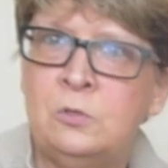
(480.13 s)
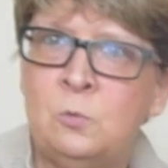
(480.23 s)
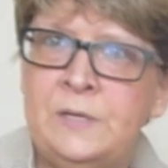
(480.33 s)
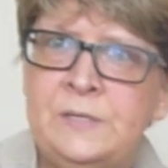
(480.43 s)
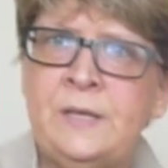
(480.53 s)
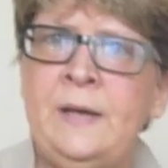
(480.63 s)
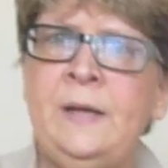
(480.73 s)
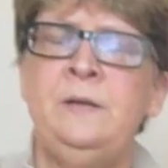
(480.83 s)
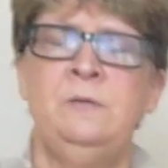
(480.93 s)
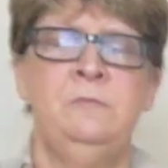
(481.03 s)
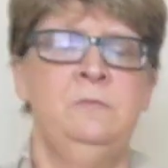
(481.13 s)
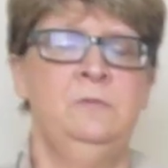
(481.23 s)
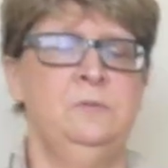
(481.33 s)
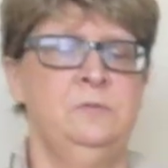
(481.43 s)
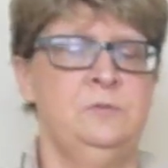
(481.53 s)
one side,
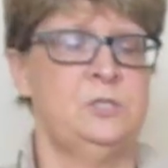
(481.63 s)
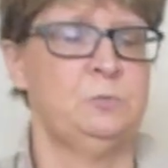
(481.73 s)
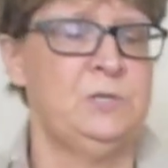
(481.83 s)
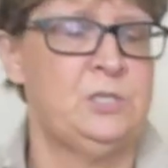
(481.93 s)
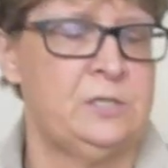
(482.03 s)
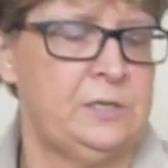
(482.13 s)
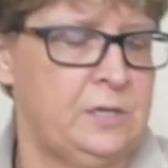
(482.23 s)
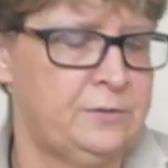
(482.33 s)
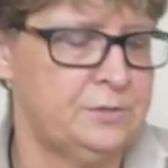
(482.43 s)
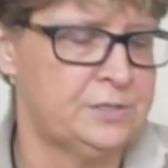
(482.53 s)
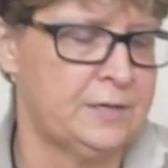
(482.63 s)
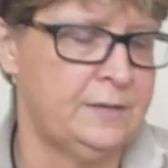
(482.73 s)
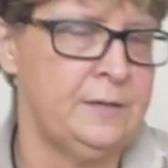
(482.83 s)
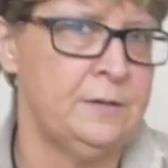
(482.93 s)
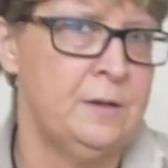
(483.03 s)
switch to the other
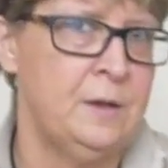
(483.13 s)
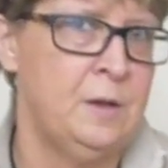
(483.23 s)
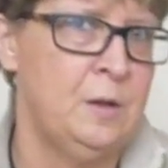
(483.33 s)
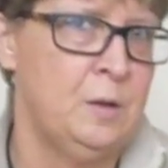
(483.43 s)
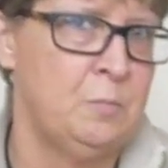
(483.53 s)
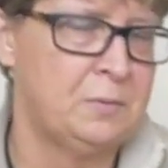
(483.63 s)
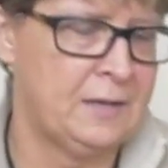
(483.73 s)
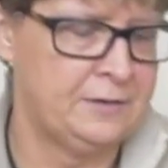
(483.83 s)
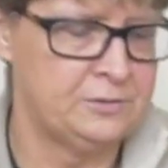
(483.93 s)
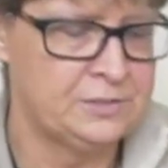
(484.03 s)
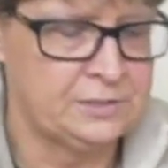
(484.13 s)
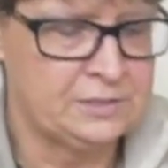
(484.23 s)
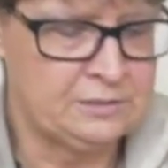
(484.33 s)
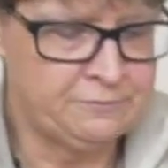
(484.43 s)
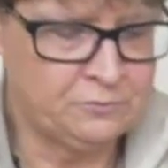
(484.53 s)
side, bladder
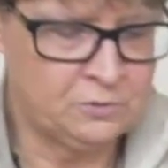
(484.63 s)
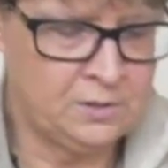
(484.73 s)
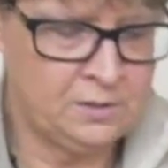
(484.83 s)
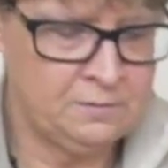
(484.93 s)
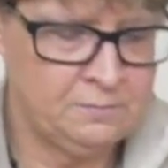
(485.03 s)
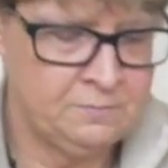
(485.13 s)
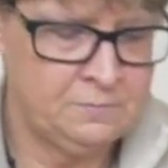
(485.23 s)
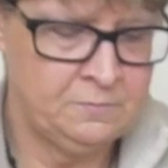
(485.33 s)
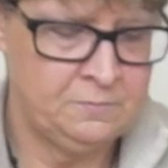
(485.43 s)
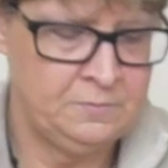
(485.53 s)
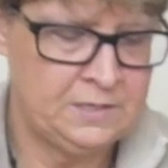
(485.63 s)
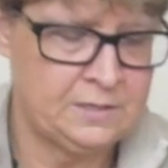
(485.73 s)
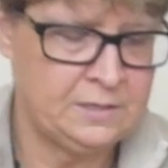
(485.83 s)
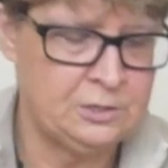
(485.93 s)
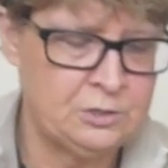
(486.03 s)
64,
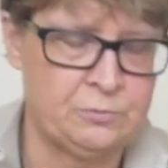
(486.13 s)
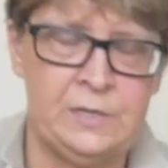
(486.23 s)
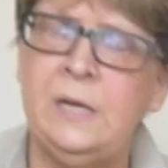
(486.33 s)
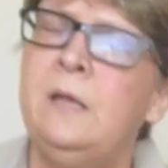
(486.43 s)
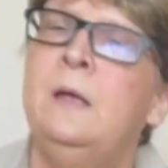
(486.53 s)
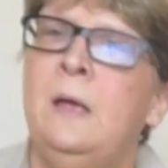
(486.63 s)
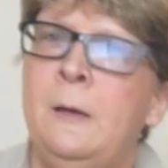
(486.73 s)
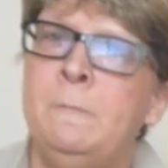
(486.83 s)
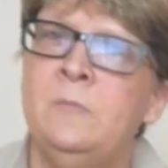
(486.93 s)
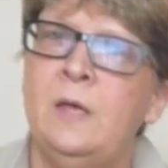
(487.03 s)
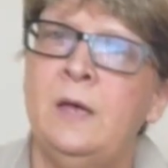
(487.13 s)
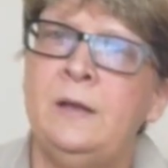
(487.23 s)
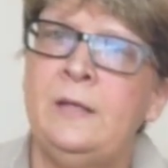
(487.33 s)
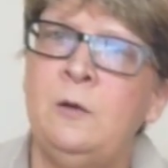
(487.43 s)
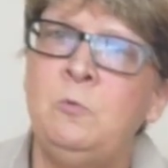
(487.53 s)
kidney 3, and
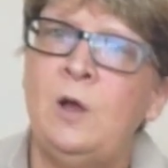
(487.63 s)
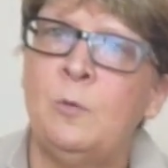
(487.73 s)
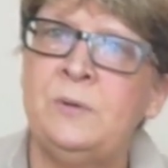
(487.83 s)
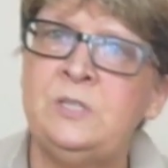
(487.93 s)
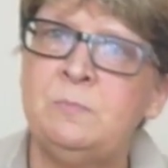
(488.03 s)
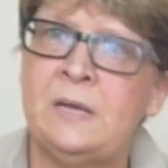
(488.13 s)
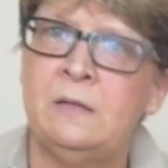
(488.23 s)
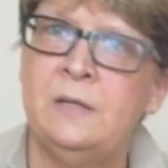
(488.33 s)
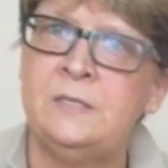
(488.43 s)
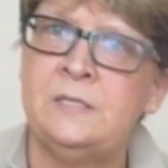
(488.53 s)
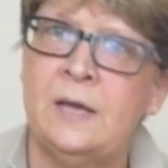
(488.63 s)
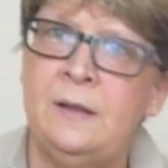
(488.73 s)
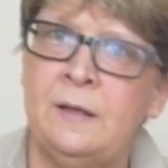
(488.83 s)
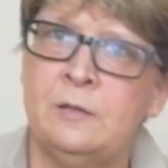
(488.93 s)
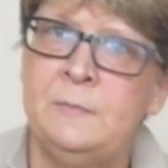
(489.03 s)
again, we're helping to balance that
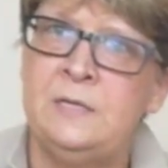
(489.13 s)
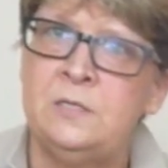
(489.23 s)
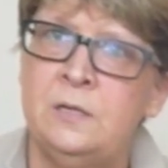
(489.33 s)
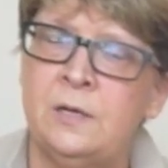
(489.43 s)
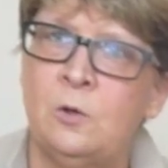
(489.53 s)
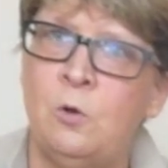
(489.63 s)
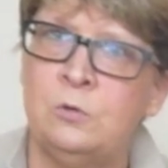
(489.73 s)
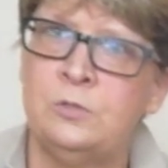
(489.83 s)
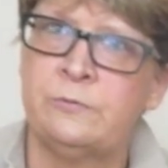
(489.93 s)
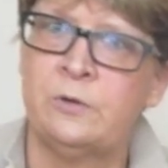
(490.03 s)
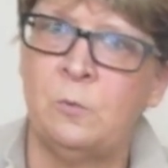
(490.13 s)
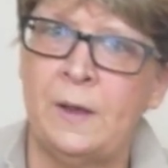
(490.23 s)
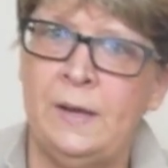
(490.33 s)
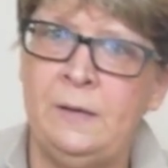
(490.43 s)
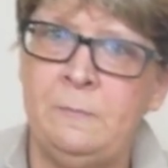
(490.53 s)
element in a whole different way.